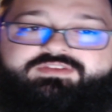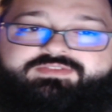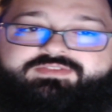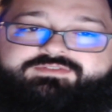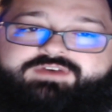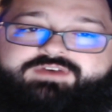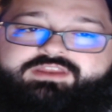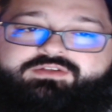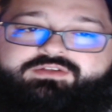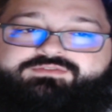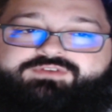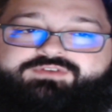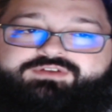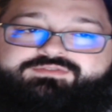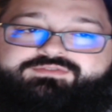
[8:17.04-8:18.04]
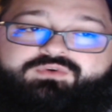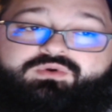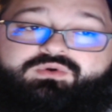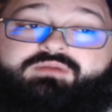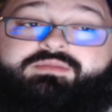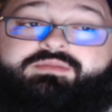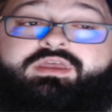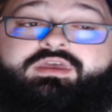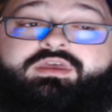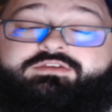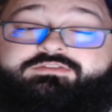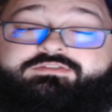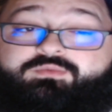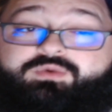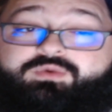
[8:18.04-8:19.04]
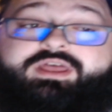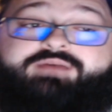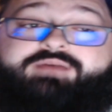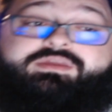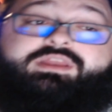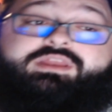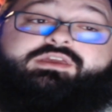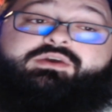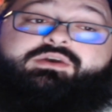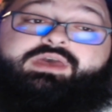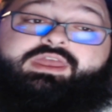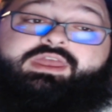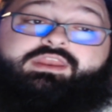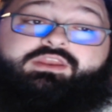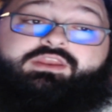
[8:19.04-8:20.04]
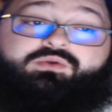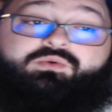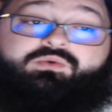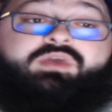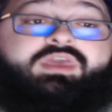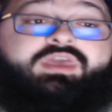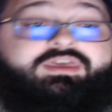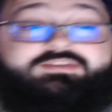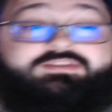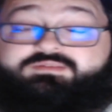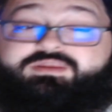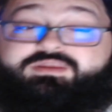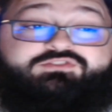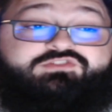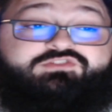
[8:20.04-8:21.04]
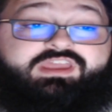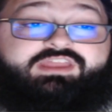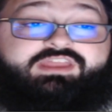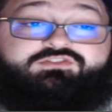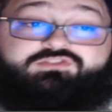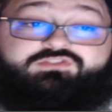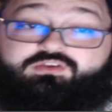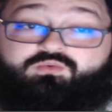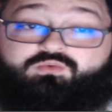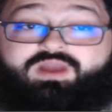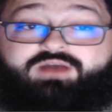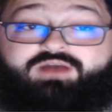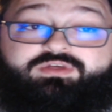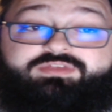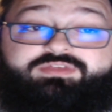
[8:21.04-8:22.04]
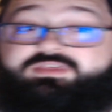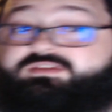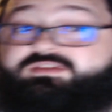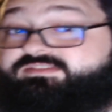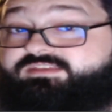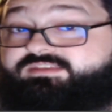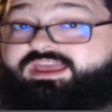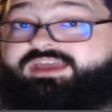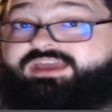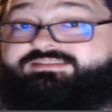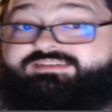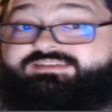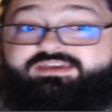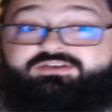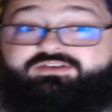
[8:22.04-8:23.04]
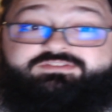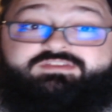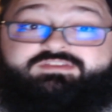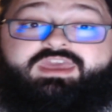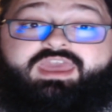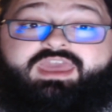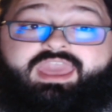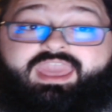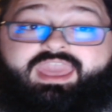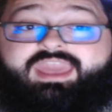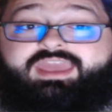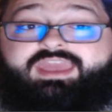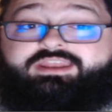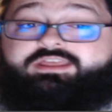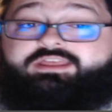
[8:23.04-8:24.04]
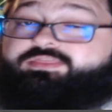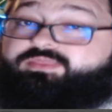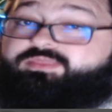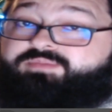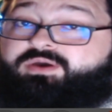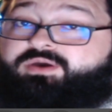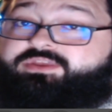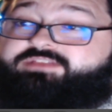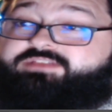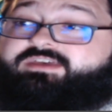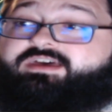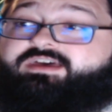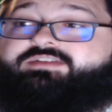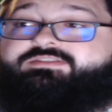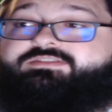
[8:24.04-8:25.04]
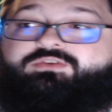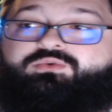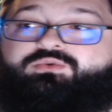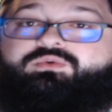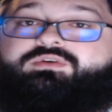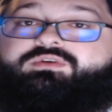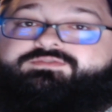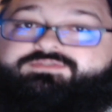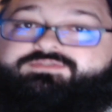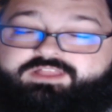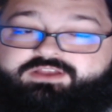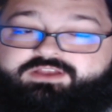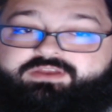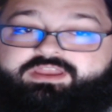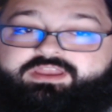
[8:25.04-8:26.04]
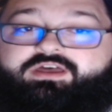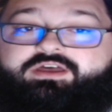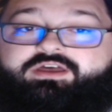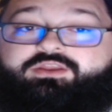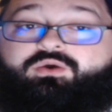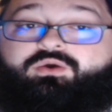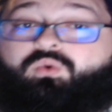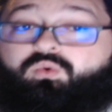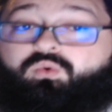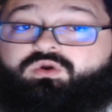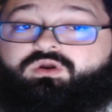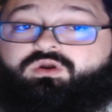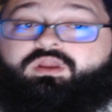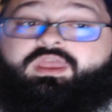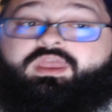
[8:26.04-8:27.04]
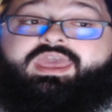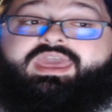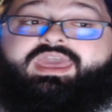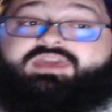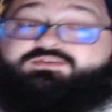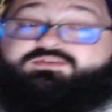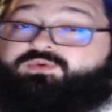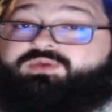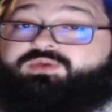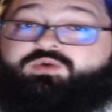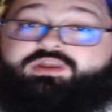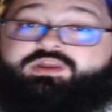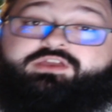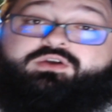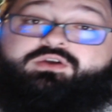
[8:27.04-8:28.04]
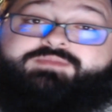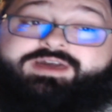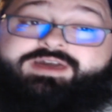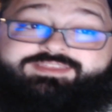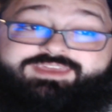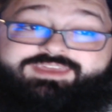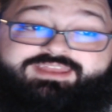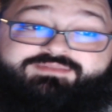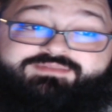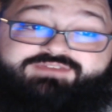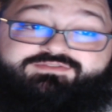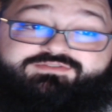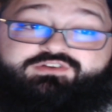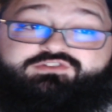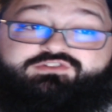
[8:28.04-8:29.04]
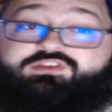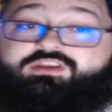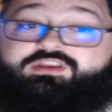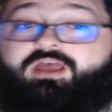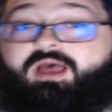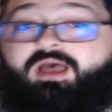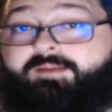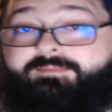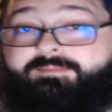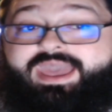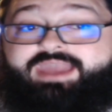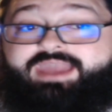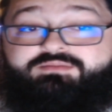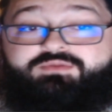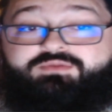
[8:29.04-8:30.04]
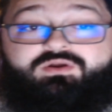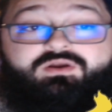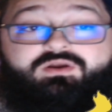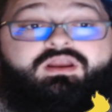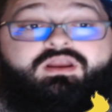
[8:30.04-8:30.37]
and the final evolved form, so what I'm going to go ahead and do is I'm going to change the Growlithe to Ninetales, and the Ponyta to Flareon, or if we want to go by the anime version, a Magmar.